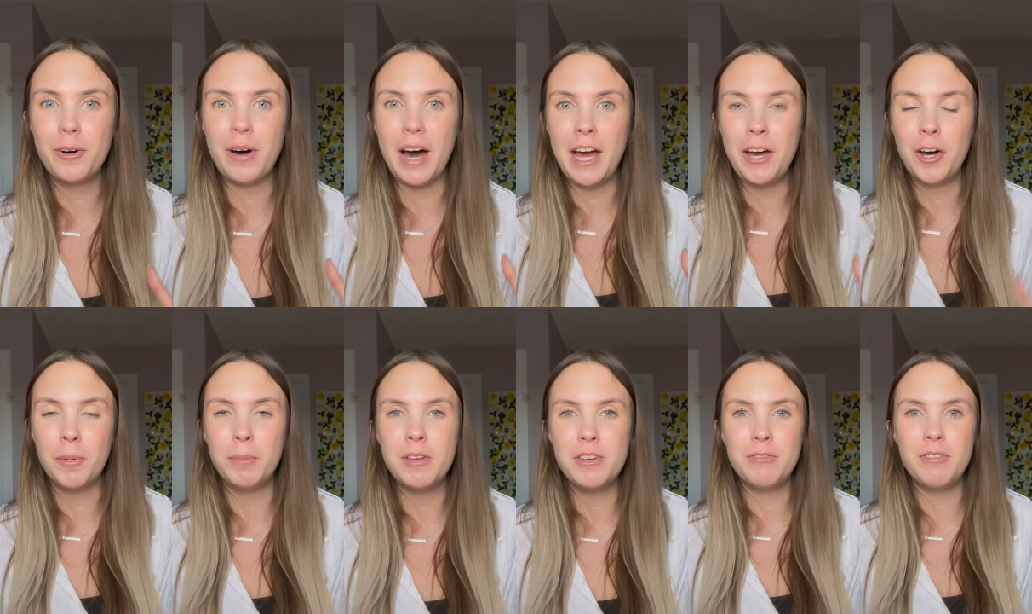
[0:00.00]
I
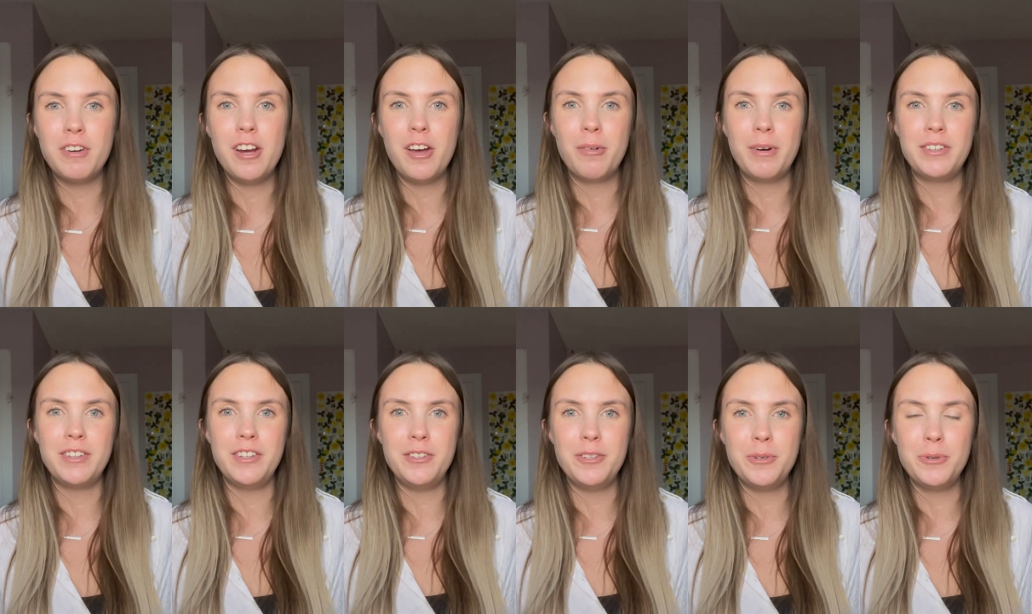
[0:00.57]
hope this video
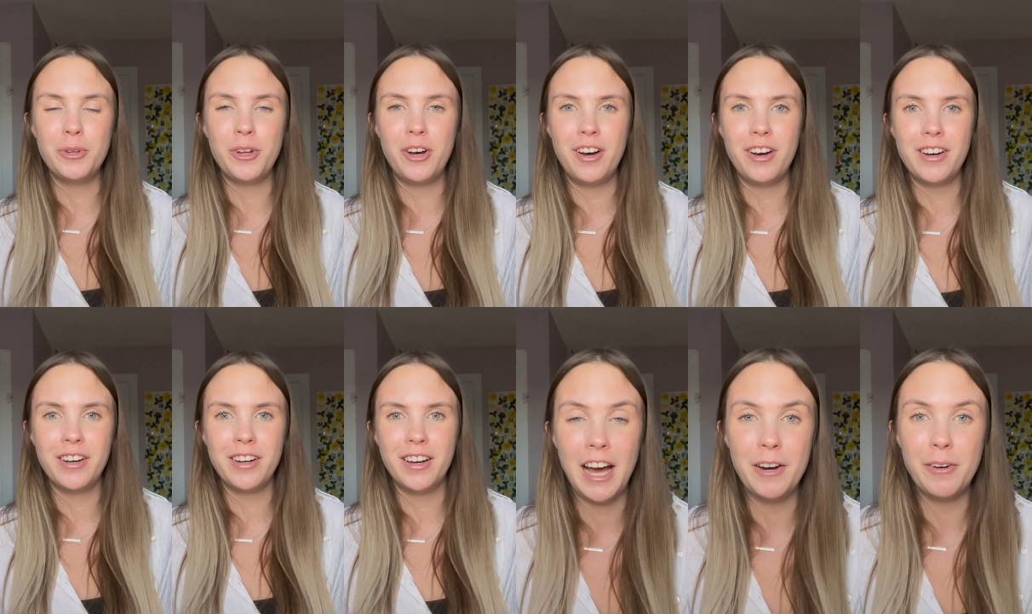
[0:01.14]
wasn't too
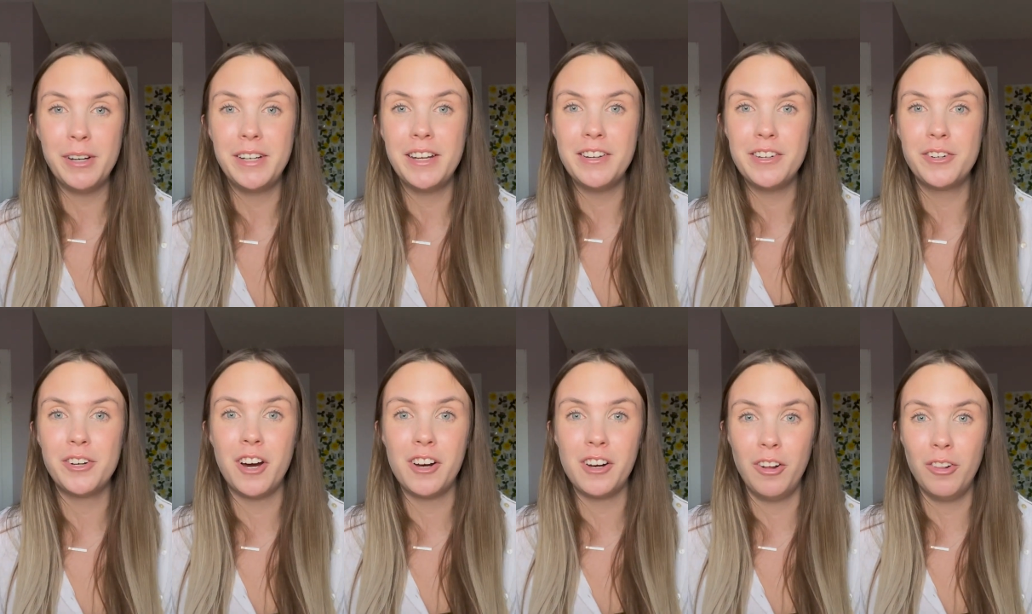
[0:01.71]
long. I know I tend to
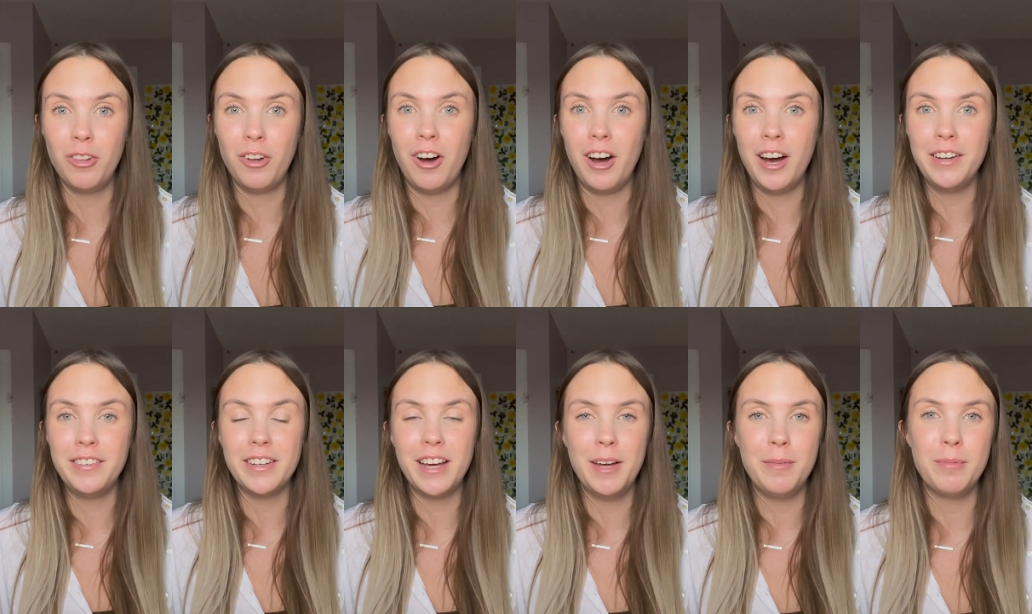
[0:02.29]
talk a
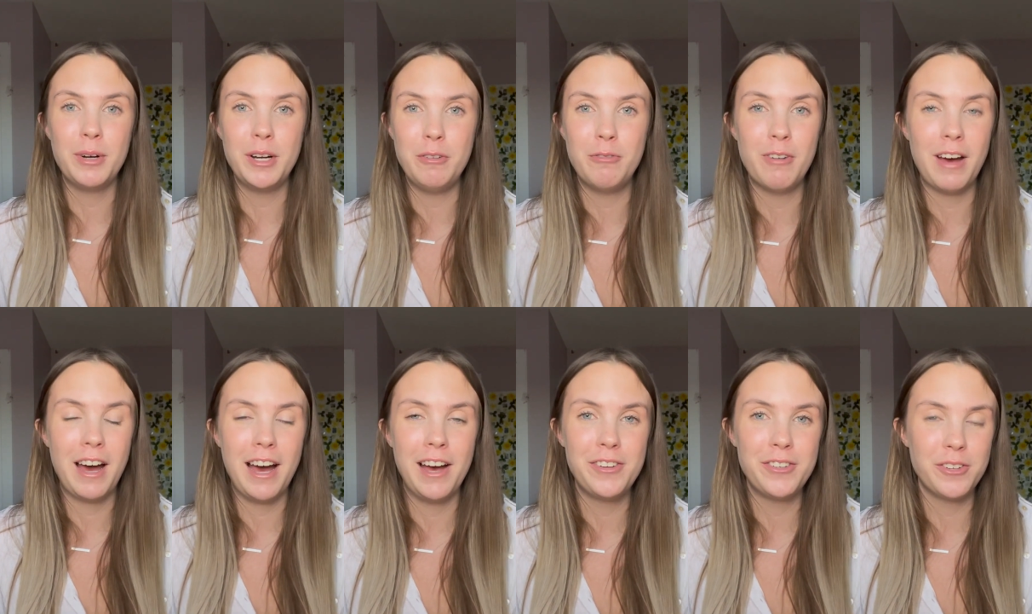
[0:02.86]
lot and pretty
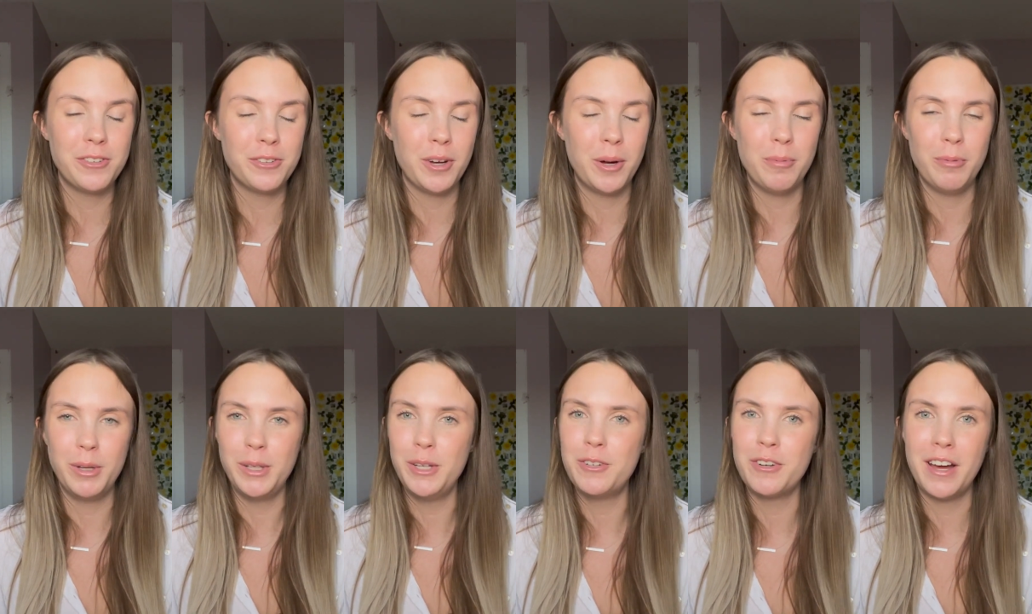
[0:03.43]
fast, so I'm
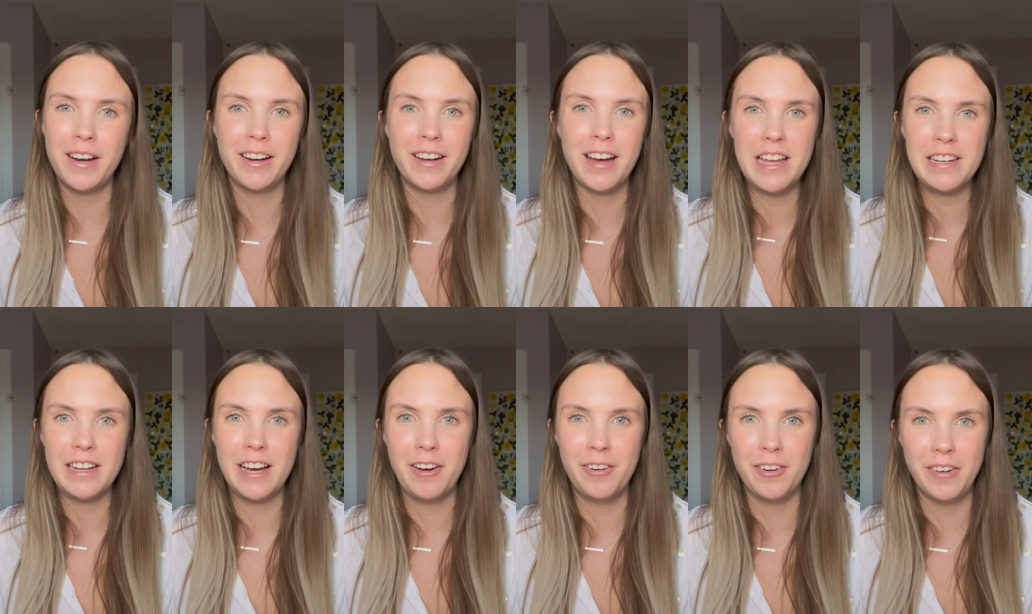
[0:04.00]
really trying to
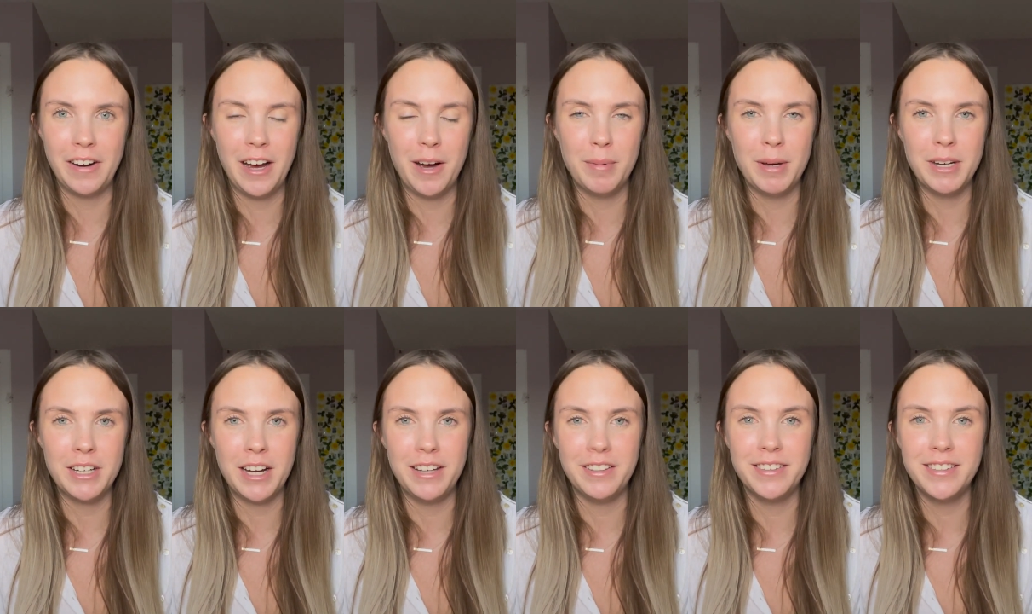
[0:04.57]
cut down on how
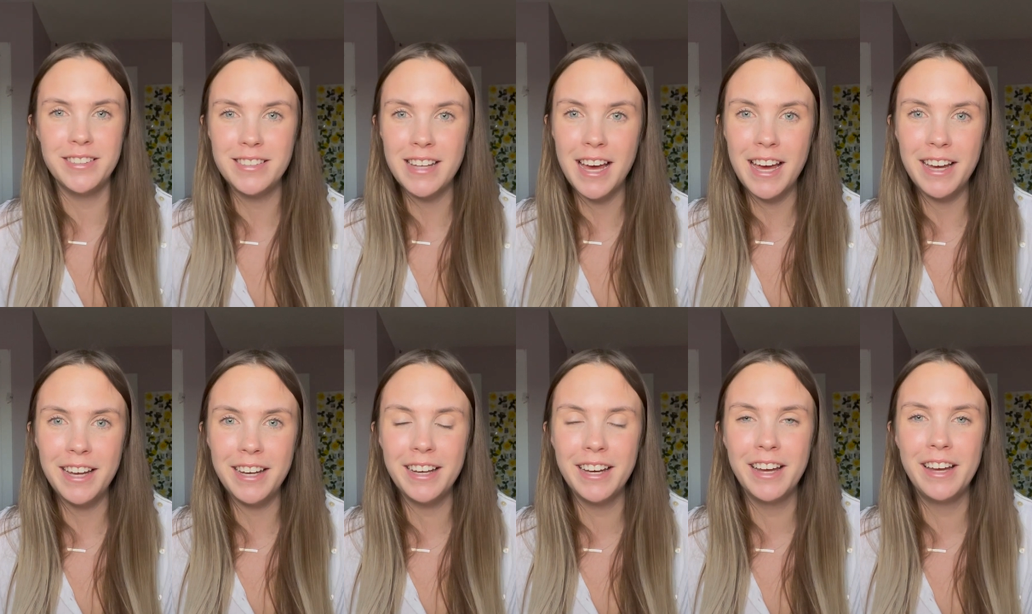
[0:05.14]
much I
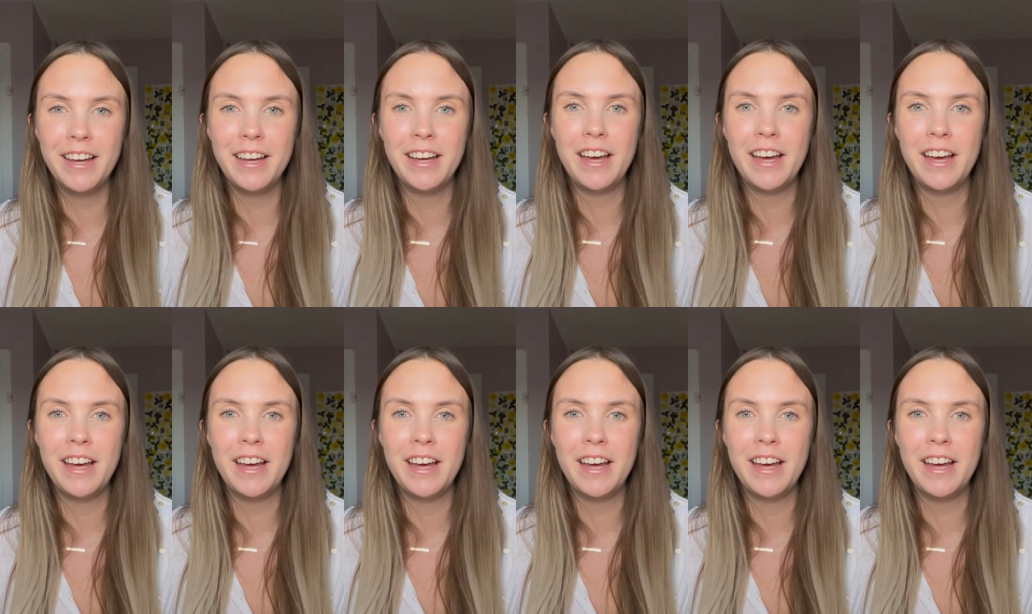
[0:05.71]
say.